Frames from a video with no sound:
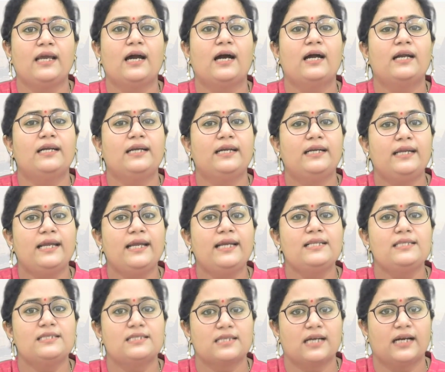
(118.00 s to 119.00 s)
a
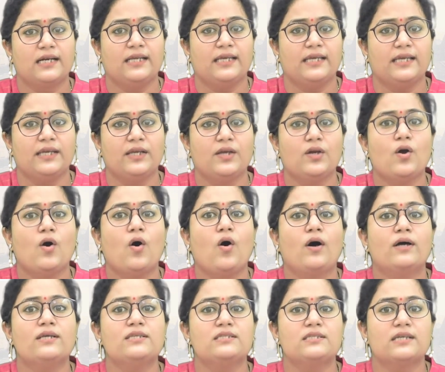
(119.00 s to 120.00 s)
detailed study
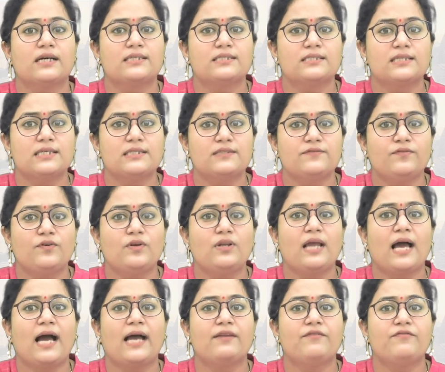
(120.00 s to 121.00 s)
on successful
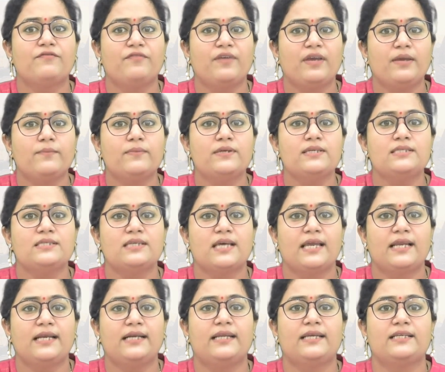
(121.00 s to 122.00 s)
and famous
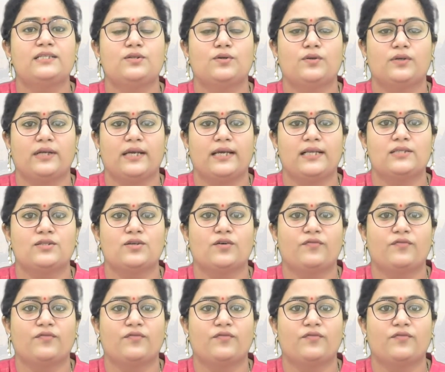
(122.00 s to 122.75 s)
heritage hotels of